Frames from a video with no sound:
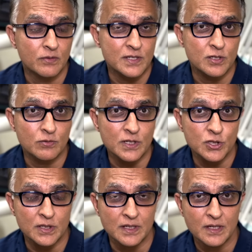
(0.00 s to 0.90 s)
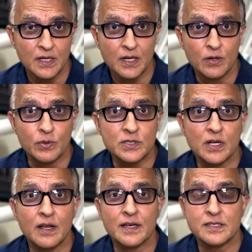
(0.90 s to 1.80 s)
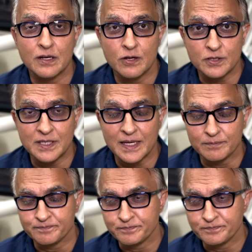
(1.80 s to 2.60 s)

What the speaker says: restoration which lasts a long time.